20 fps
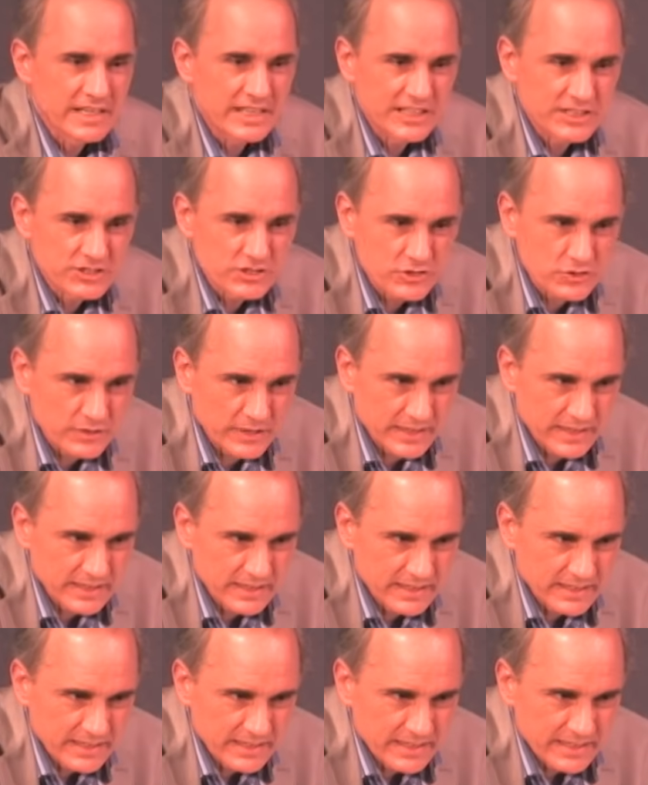history.
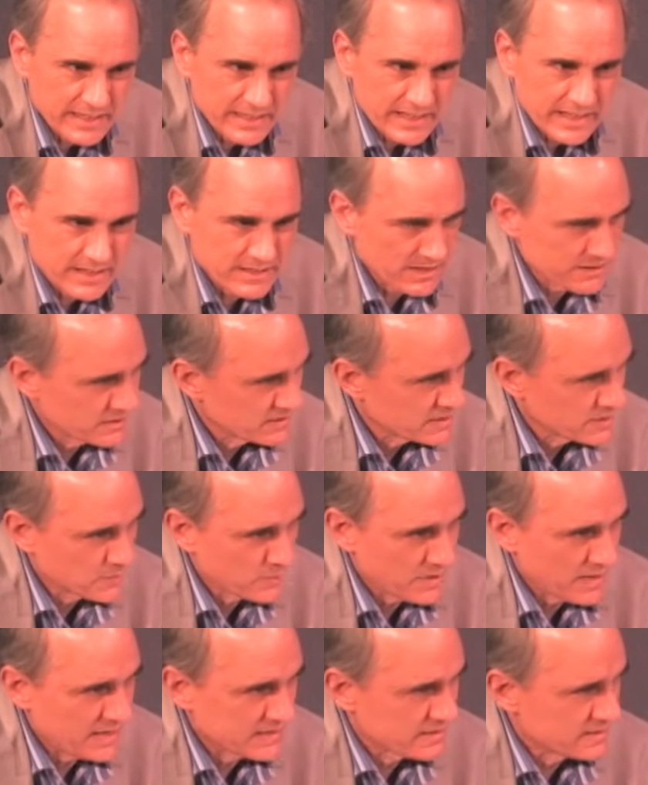It doesn't
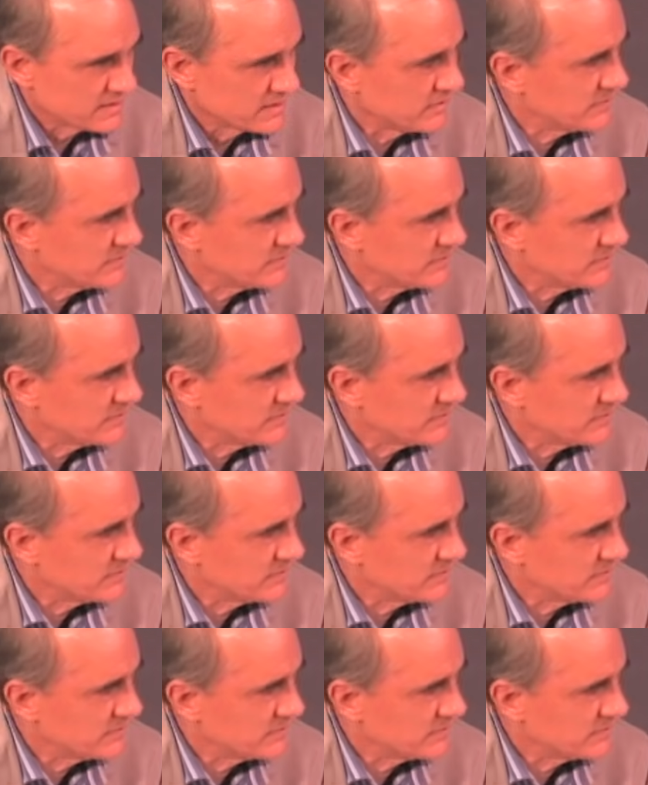surprise us